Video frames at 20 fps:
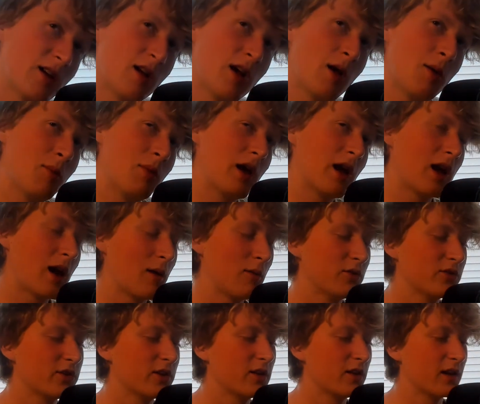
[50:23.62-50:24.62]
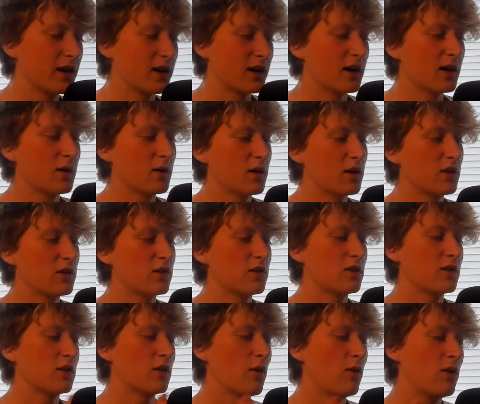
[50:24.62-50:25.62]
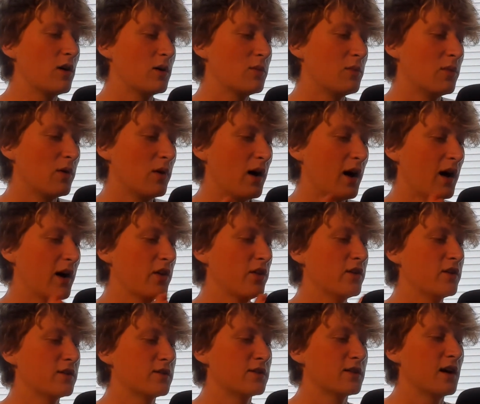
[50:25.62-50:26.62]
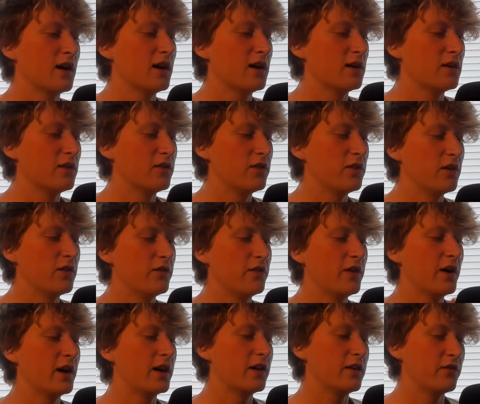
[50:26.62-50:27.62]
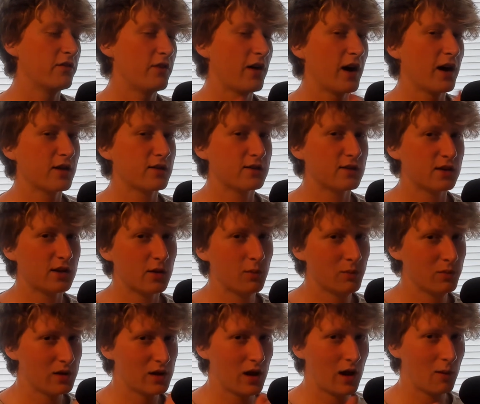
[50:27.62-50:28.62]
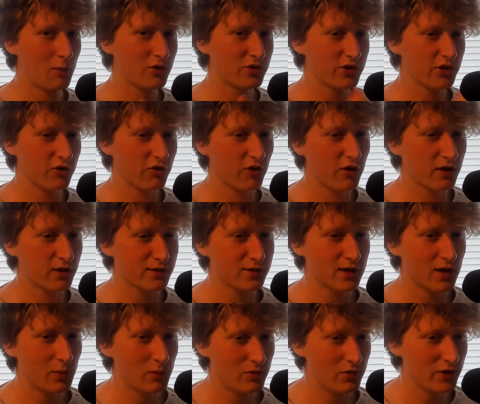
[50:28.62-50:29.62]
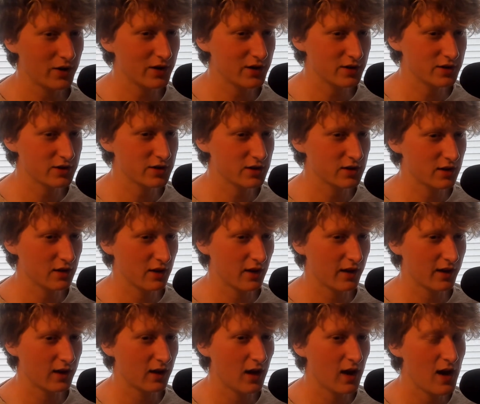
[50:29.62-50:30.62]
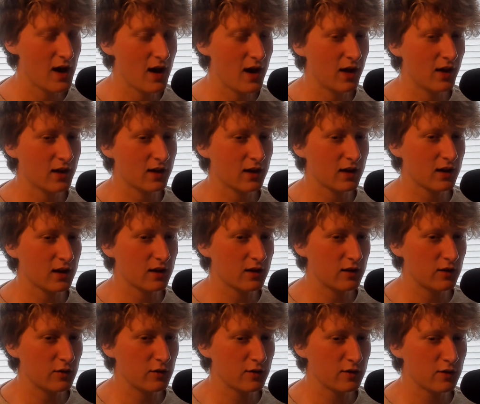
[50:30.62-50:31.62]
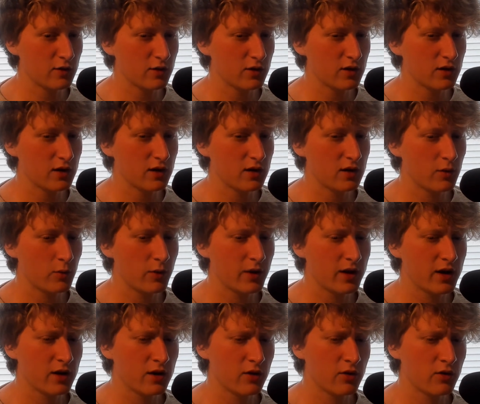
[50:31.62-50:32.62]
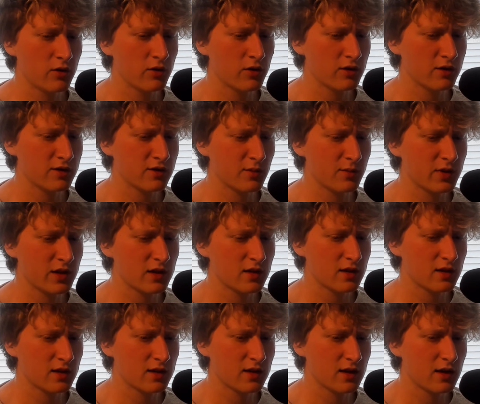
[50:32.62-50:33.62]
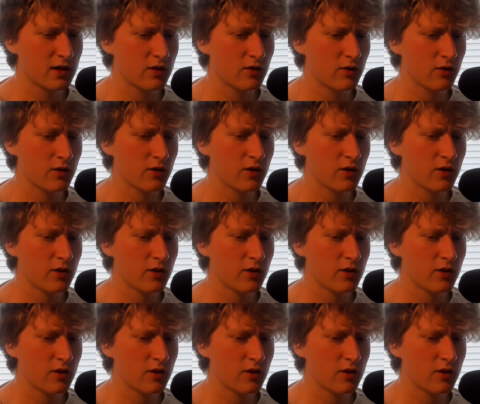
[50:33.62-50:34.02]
being able to like go on either side of the fed and fasted and being able to cross that bridge and like getting used to it in a way or something like that. Or